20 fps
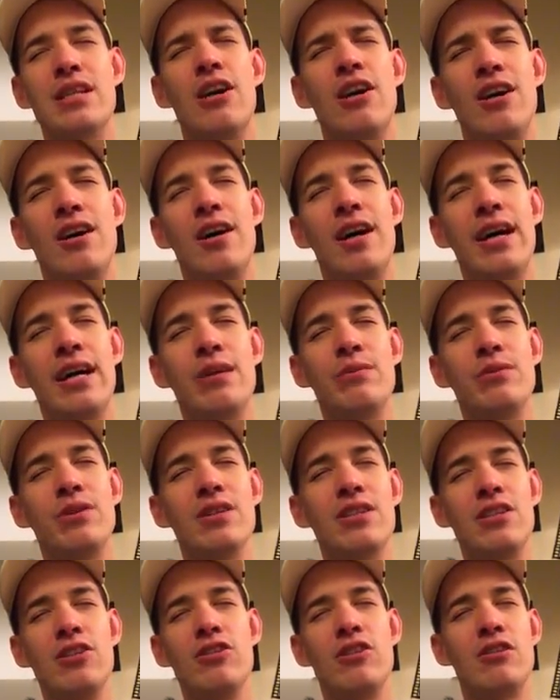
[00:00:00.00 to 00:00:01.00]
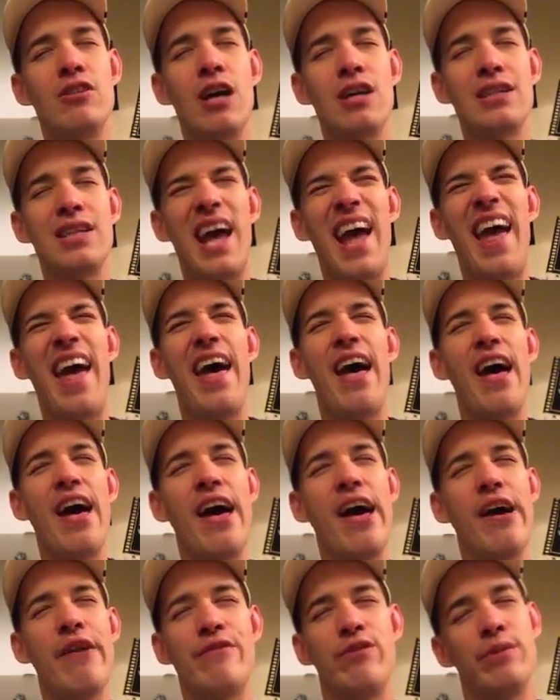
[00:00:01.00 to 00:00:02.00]
all animals, you talk to
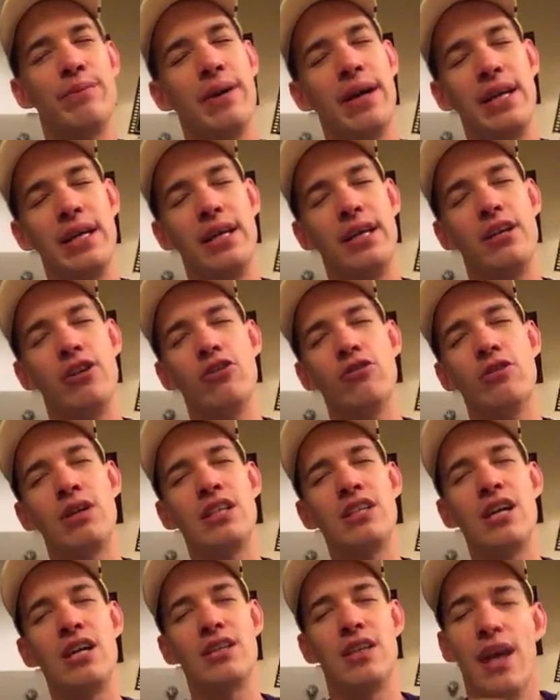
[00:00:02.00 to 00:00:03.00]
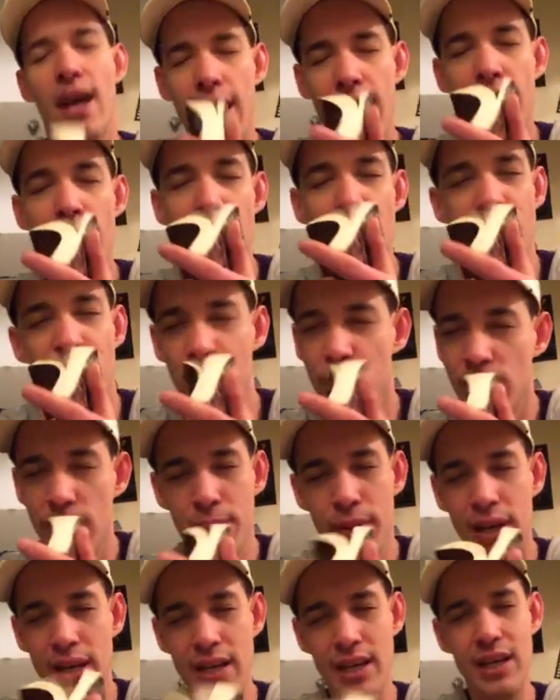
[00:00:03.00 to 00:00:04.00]
everybody. You can talk to
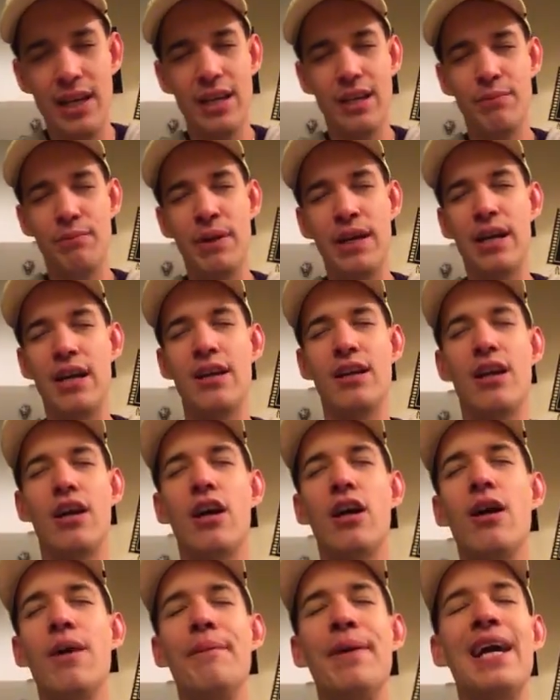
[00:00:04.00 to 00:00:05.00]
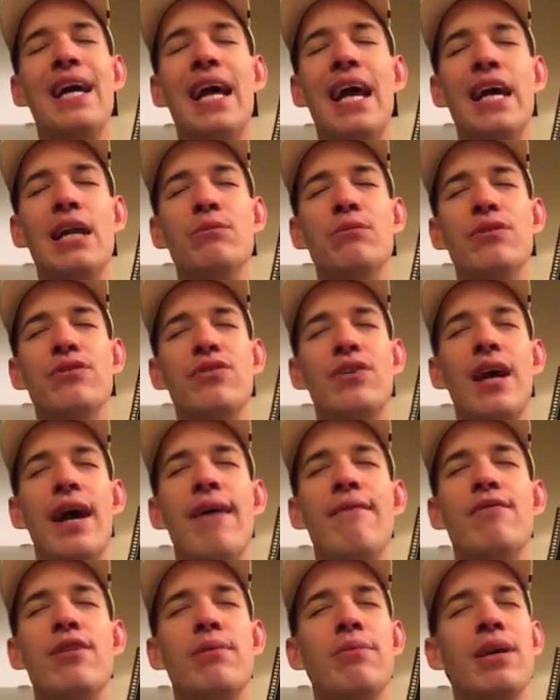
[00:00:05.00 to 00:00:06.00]
everybody. Pick an animal for
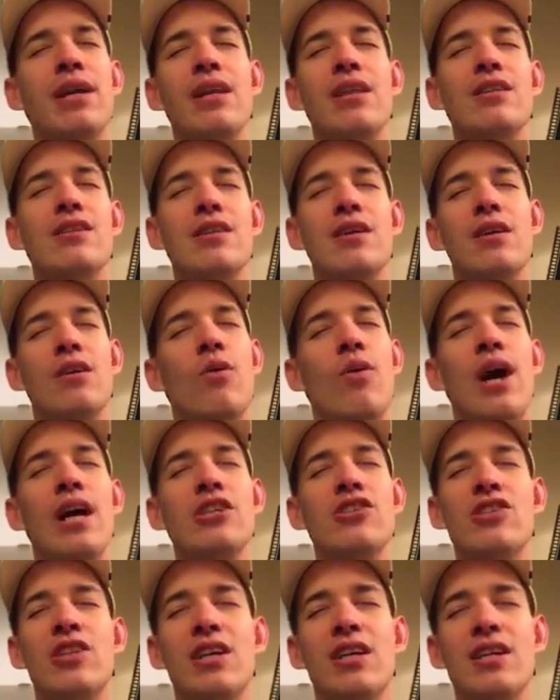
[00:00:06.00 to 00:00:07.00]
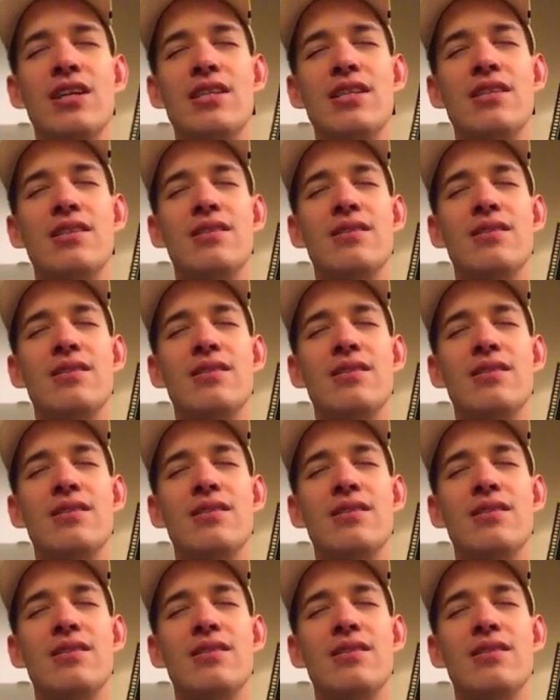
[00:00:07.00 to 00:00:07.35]
everybody that's gonna watch this.